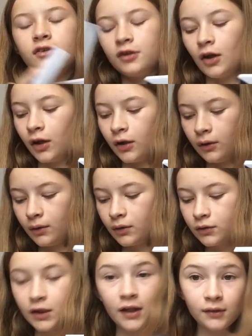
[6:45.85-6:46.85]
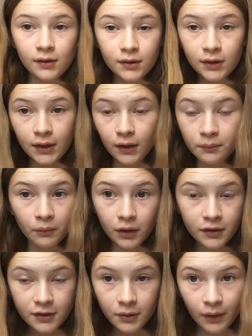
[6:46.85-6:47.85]
so technically I
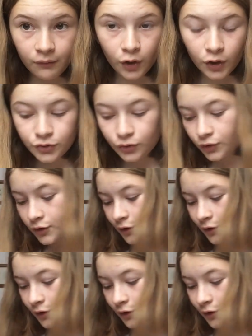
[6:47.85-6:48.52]
might still have 100.